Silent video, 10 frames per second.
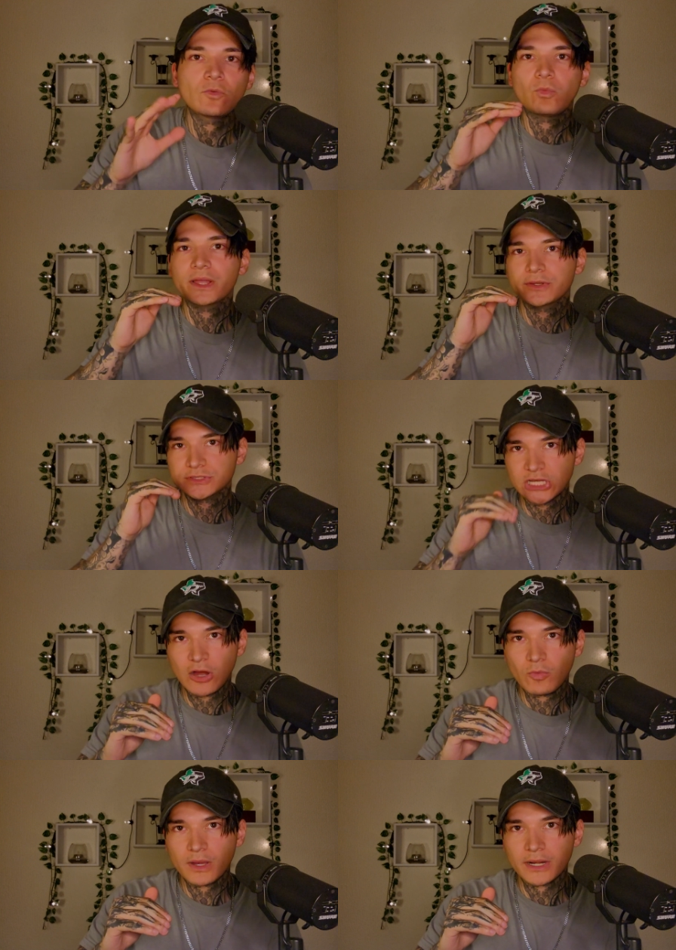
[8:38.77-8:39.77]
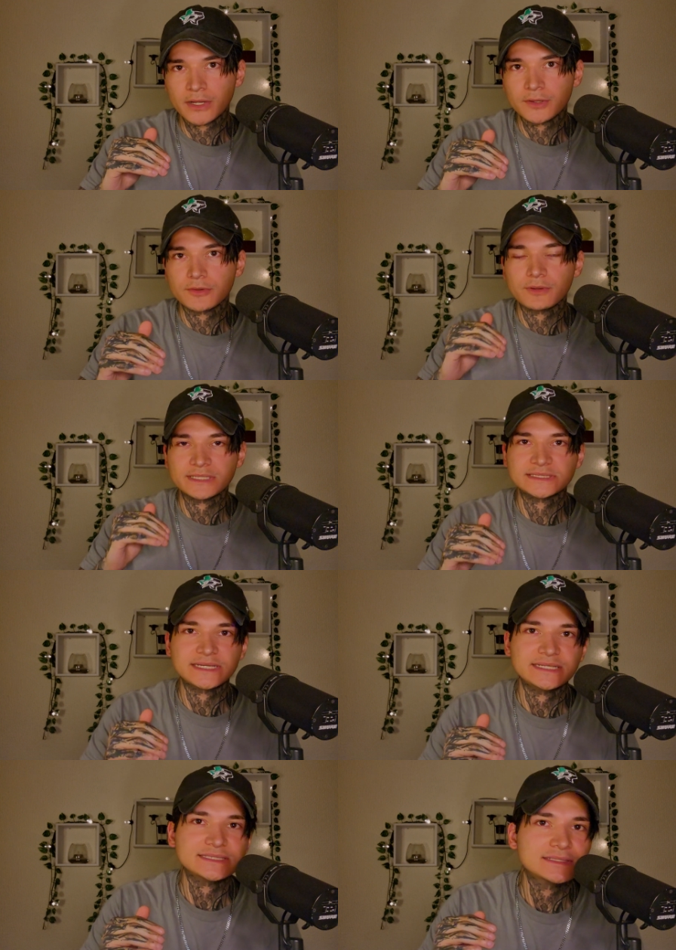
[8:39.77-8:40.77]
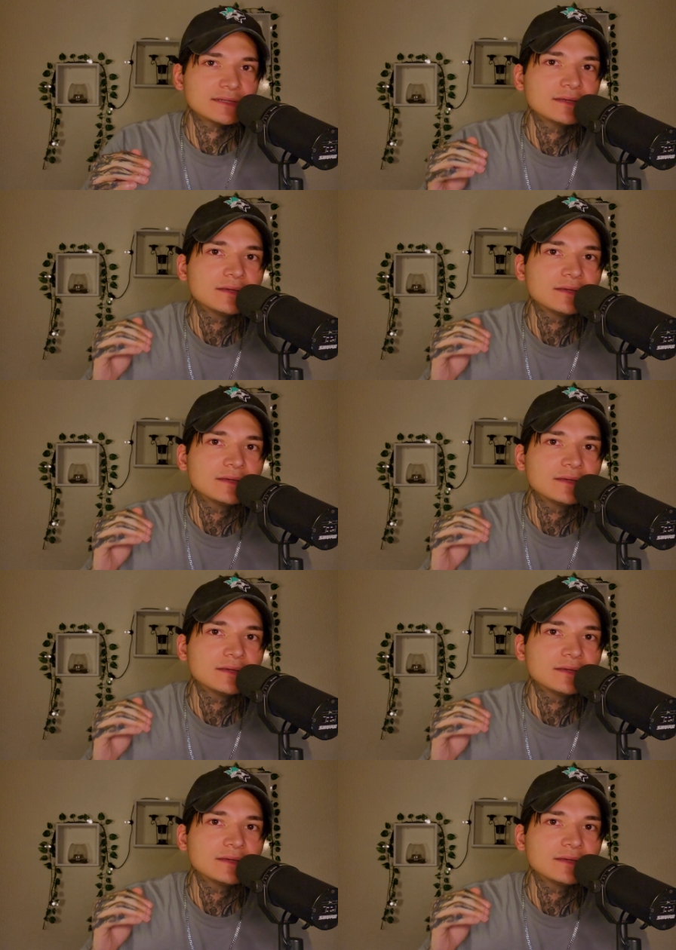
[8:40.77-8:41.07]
What you don't want to do is this.